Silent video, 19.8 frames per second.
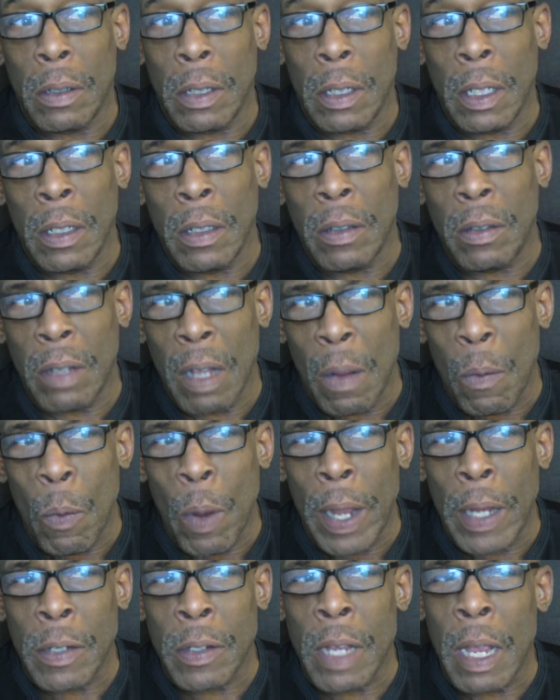in some
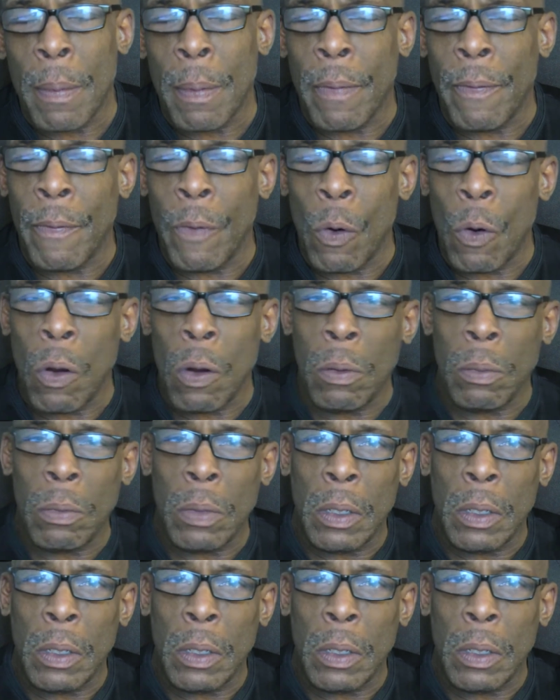way, shape, or form,